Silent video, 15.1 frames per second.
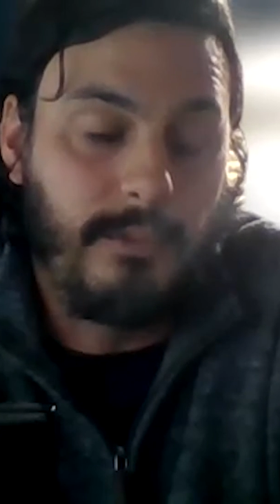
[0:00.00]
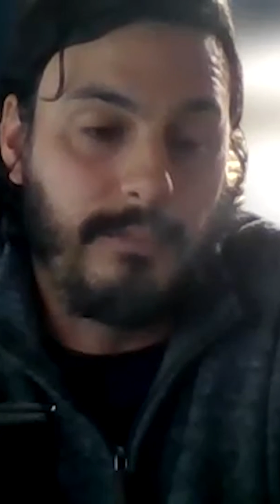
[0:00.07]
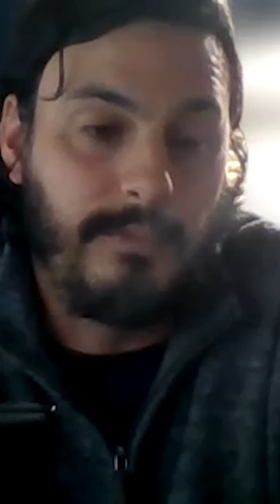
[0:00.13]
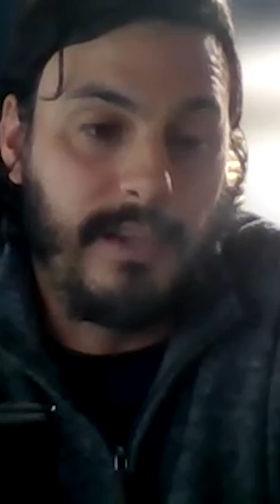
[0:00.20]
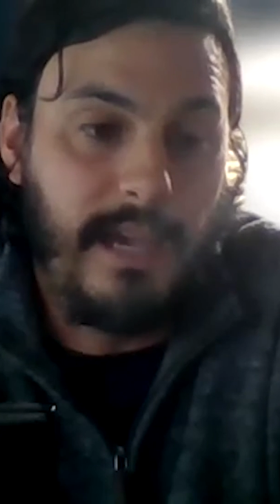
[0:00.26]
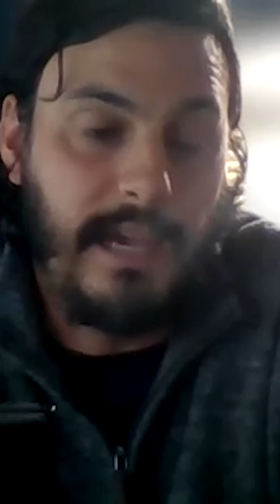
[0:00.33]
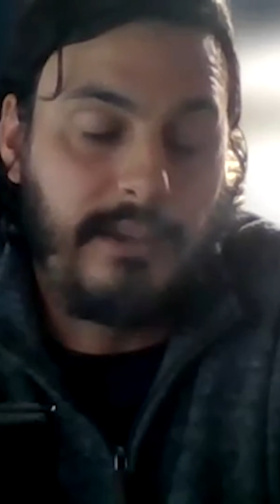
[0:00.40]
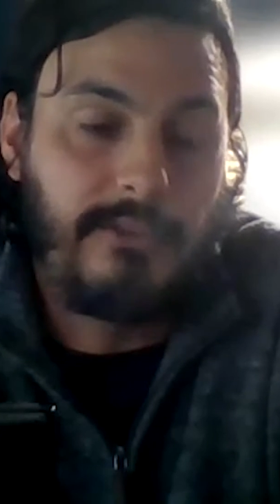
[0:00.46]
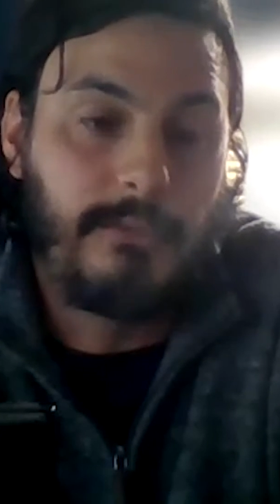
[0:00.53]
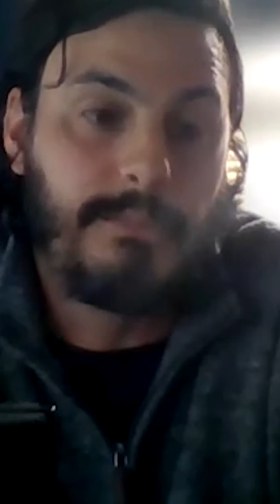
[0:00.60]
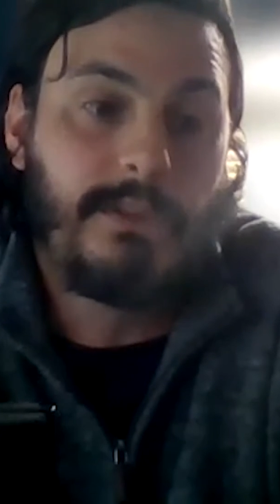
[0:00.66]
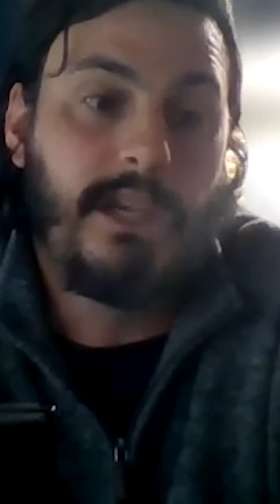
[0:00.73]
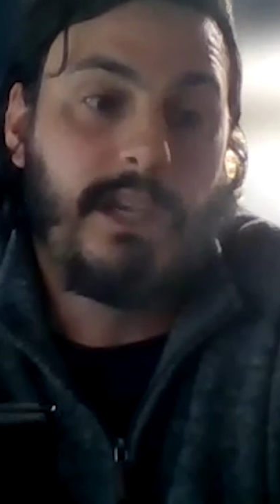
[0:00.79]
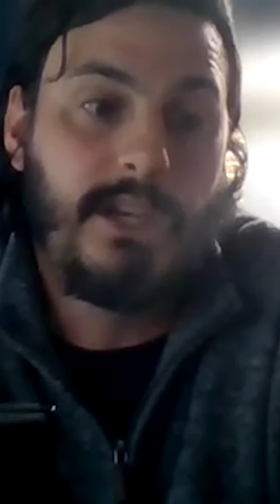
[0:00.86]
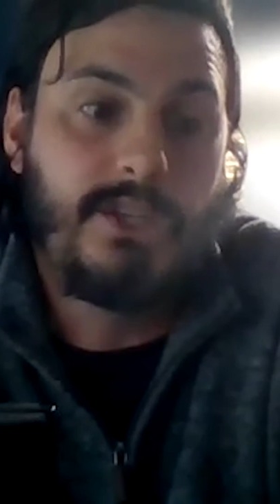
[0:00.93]
tax
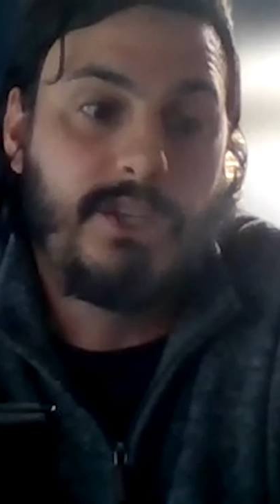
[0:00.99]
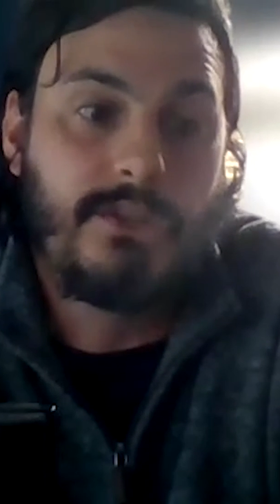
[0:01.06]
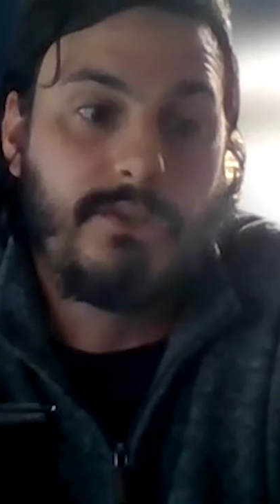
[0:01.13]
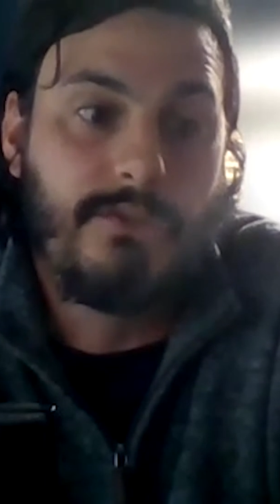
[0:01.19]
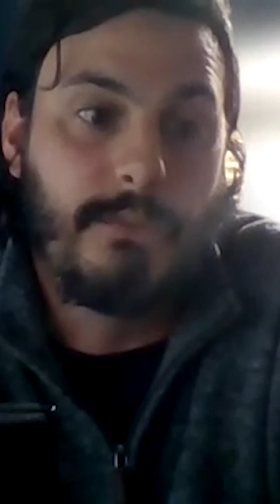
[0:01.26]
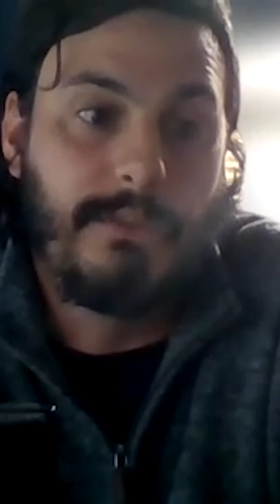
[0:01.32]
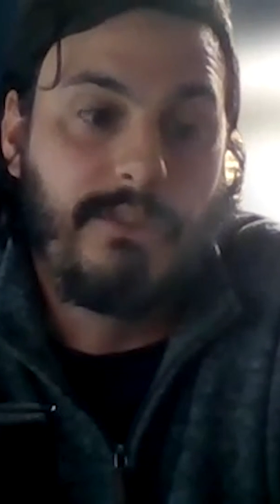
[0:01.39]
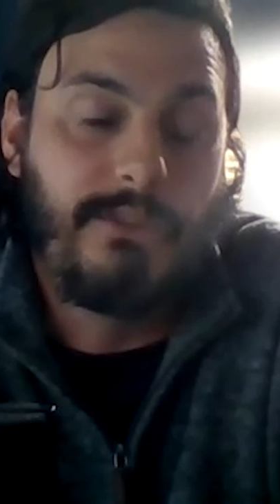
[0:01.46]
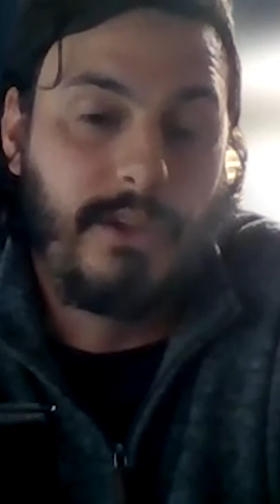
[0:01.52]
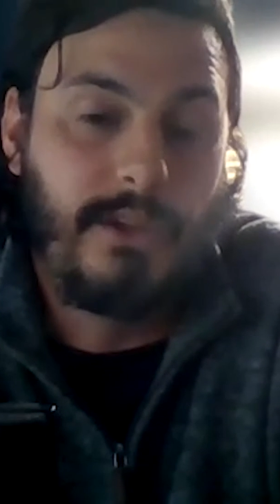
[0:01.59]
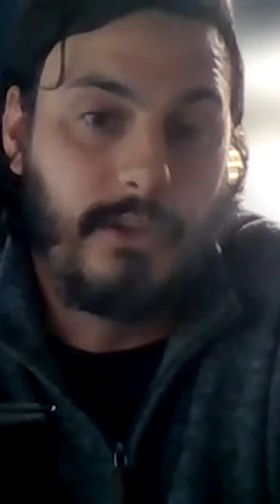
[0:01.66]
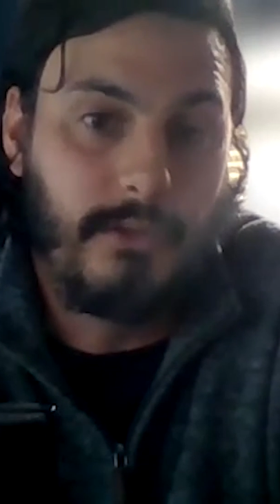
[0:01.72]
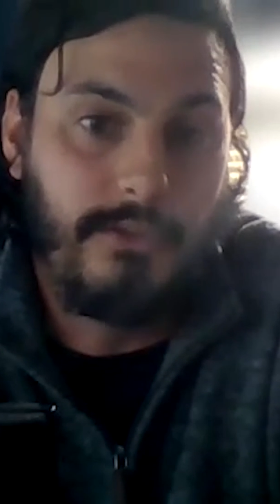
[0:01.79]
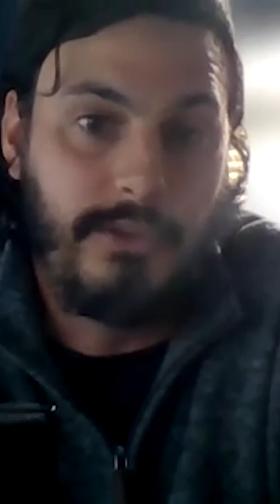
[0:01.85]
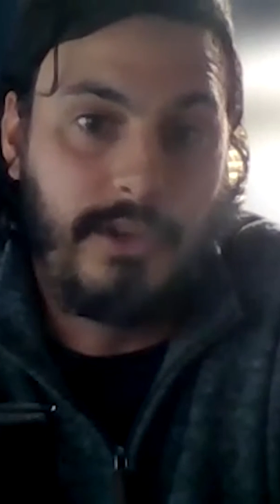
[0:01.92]
implications from a
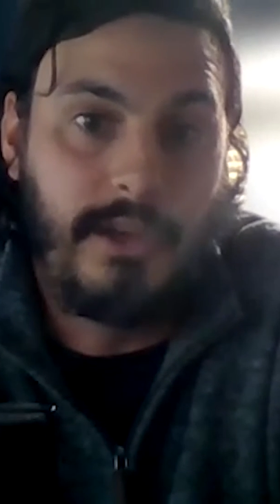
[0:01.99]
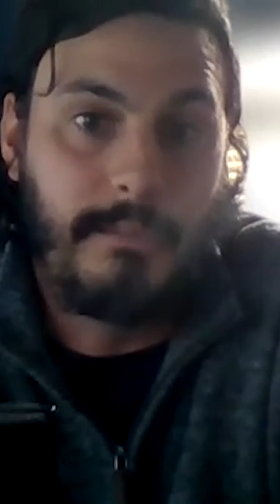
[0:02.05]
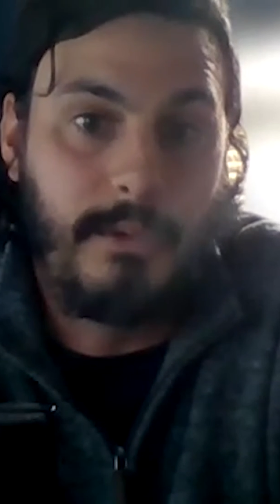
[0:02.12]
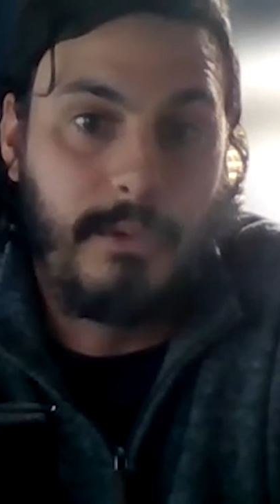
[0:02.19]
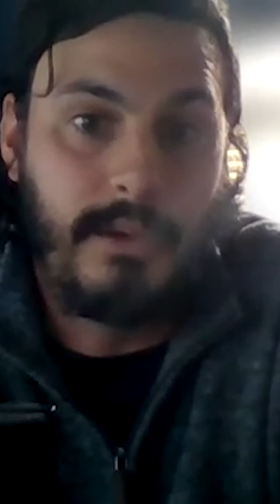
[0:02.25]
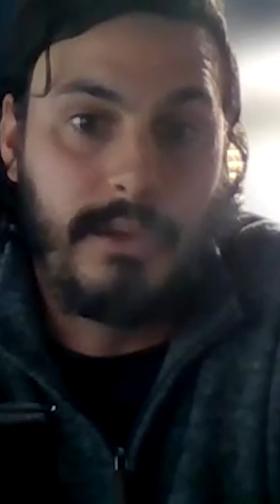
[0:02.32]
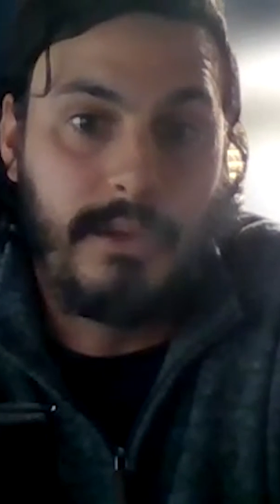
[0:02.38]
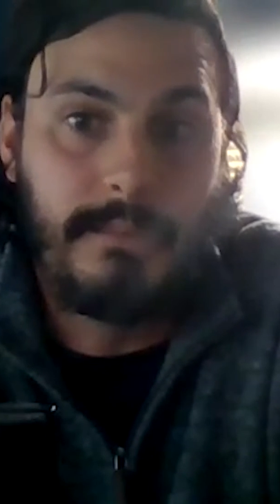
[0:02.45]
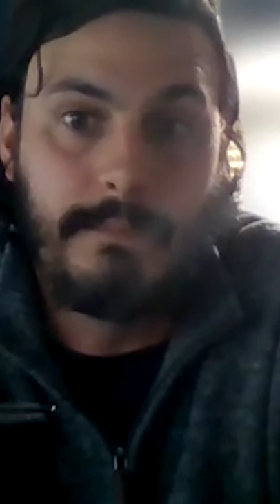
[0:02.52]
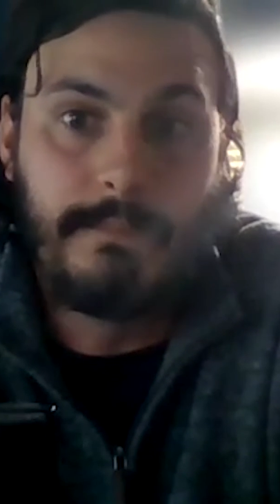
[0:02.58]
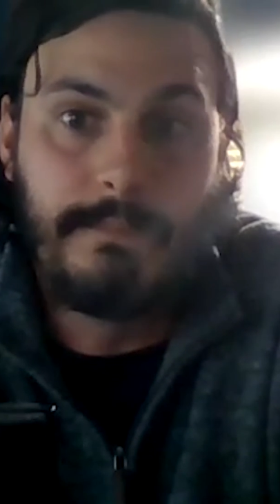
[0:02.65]
seller standpoint.